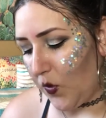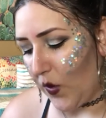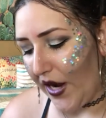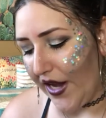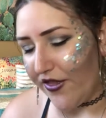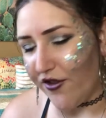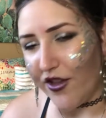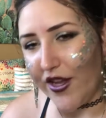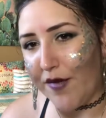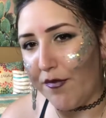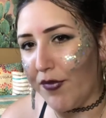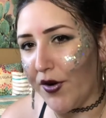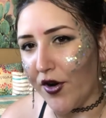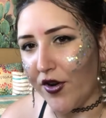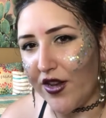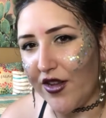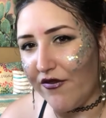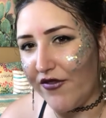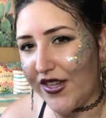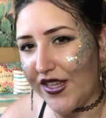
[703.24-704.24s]
why they're, like,
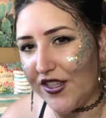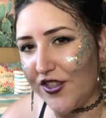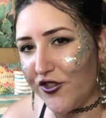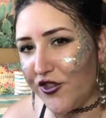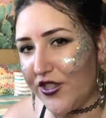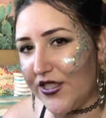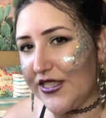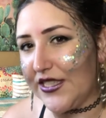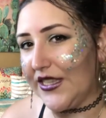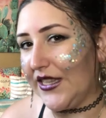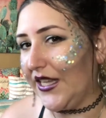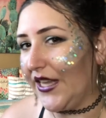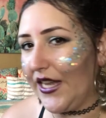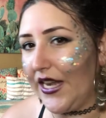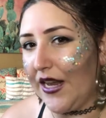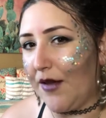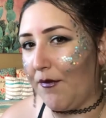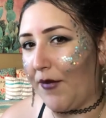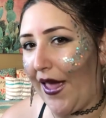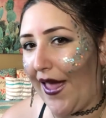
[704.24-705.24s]
burning villages and
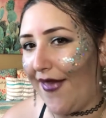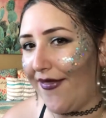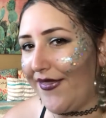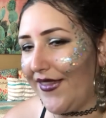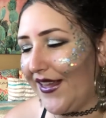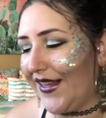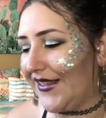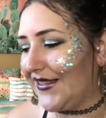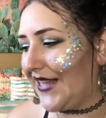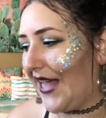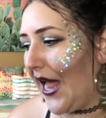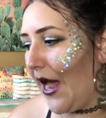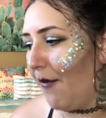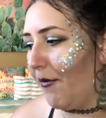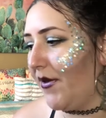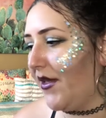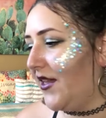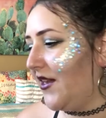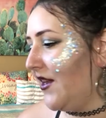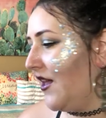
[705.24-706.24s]
letting bad things
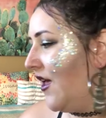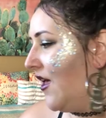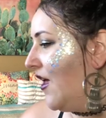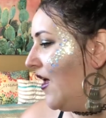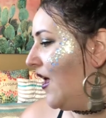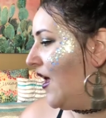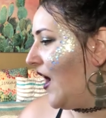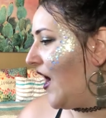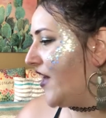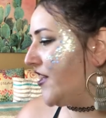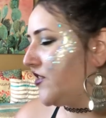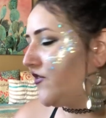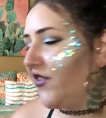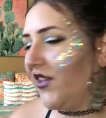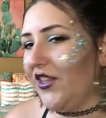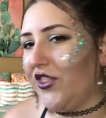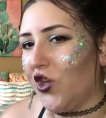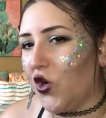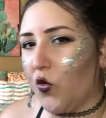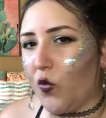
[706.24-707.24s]
happen. I just feel
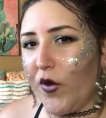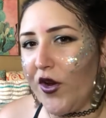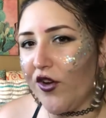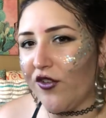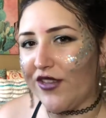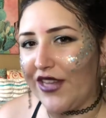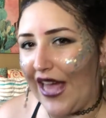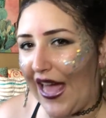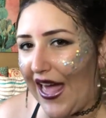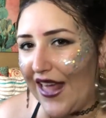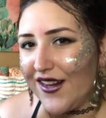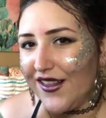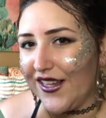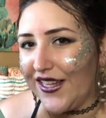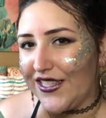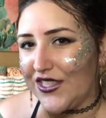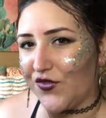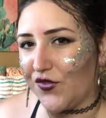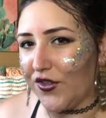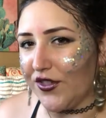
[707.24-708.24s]
like they're weird
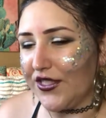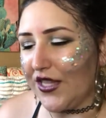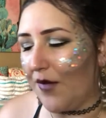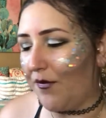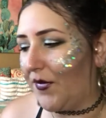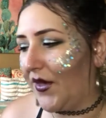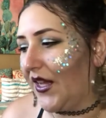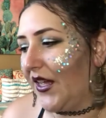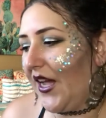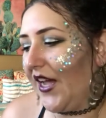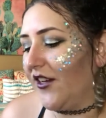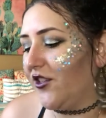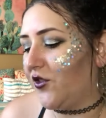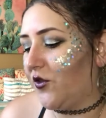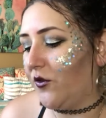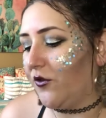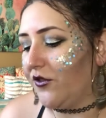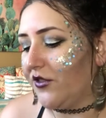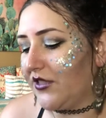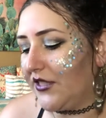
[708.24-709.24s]
catalysts for something. I just
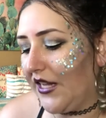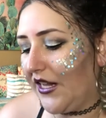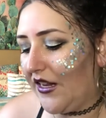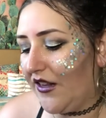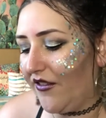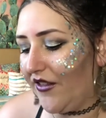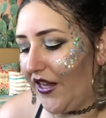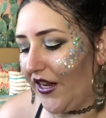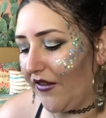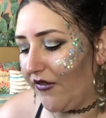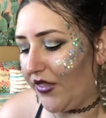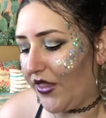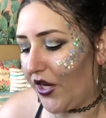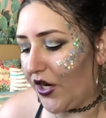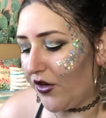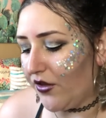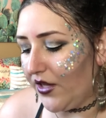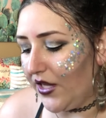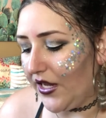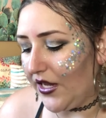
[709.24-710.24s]
don't understand if, like,
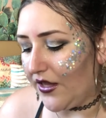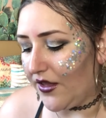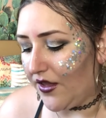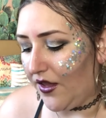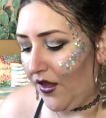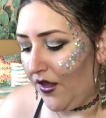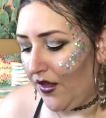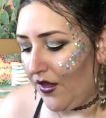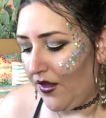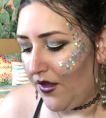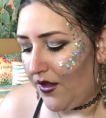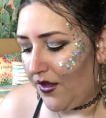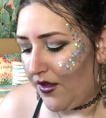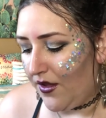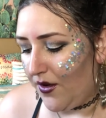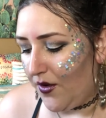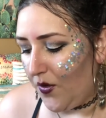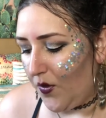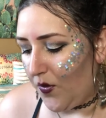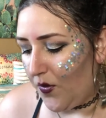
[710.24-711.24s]
they're, like,
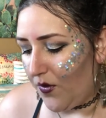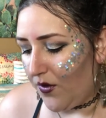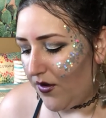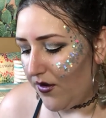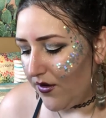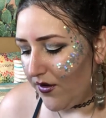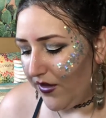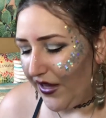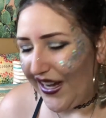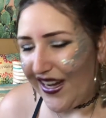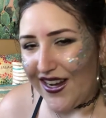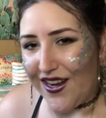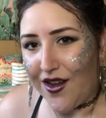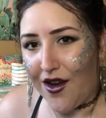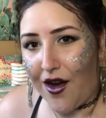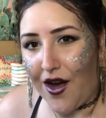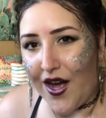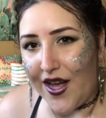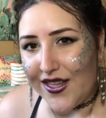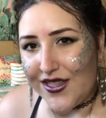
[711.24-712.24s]
like,
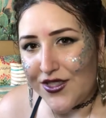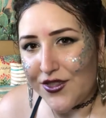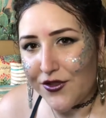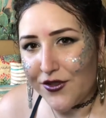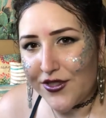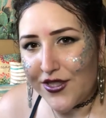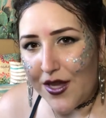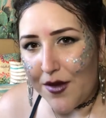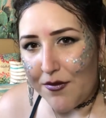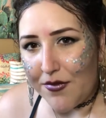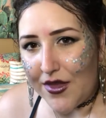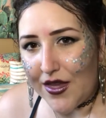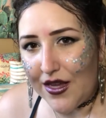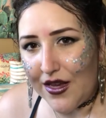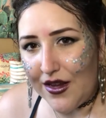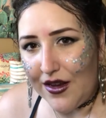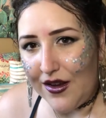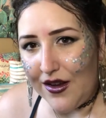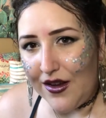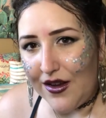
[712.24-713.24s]
gods or
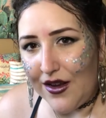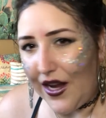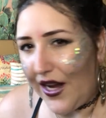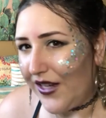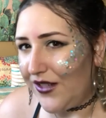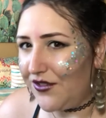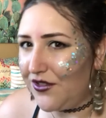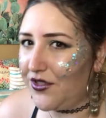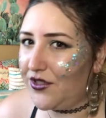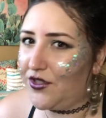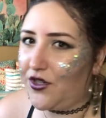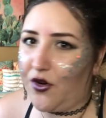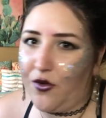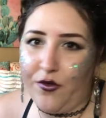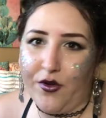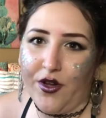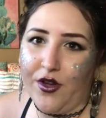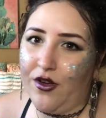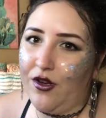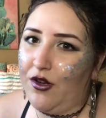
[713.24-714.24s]
something. I just don't
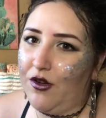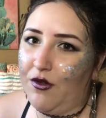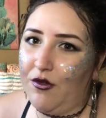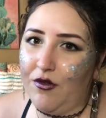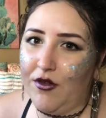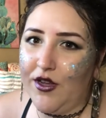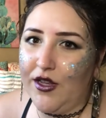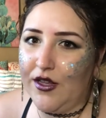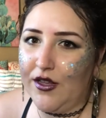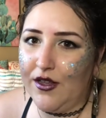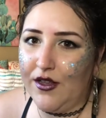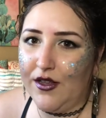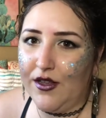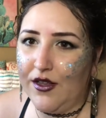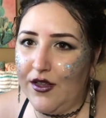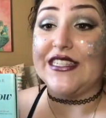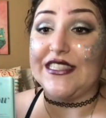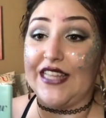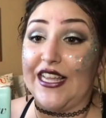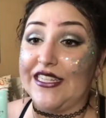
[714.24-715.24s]
know.
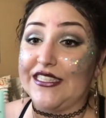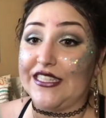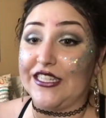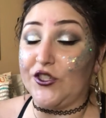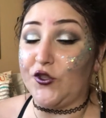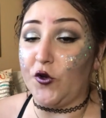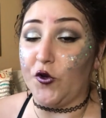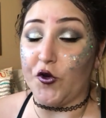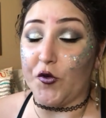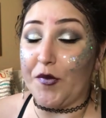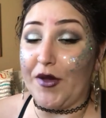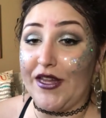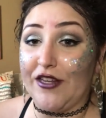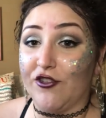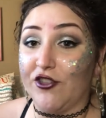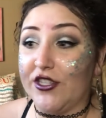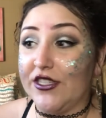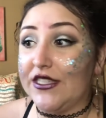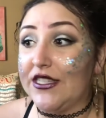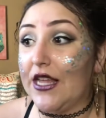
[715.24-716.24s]
This is less than 200
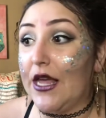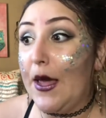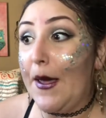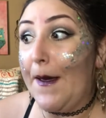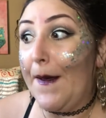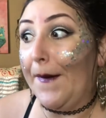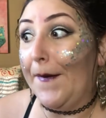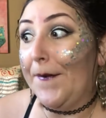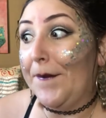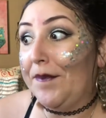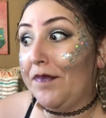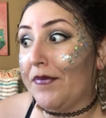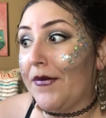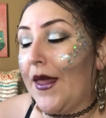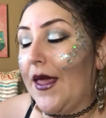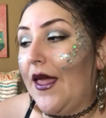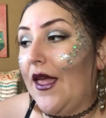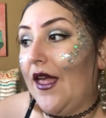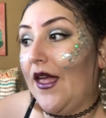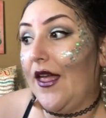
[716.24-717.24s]
pages.
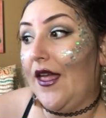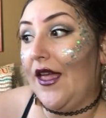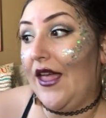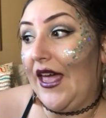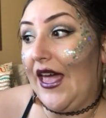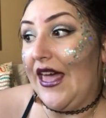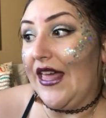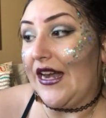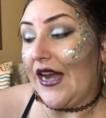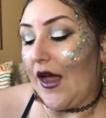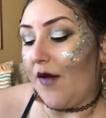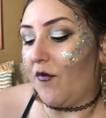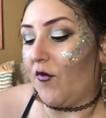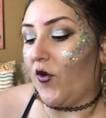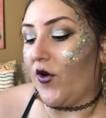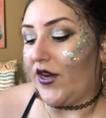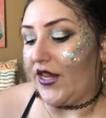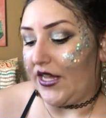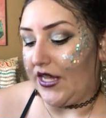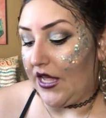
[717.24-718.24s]
And I'm
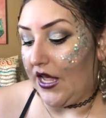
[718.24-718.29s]
already